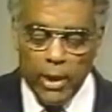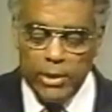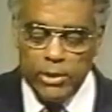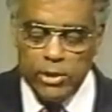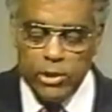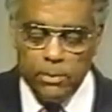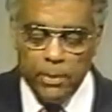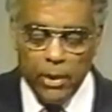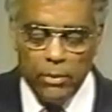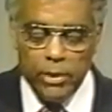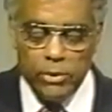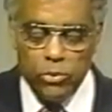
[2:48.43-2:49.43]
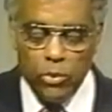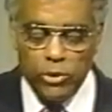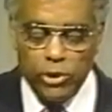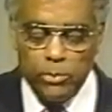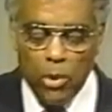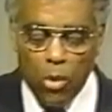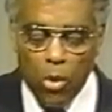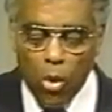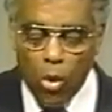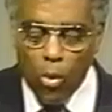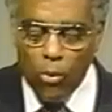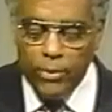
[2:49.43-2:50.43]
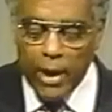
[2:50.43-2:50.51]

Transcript: it disappeared into a small hole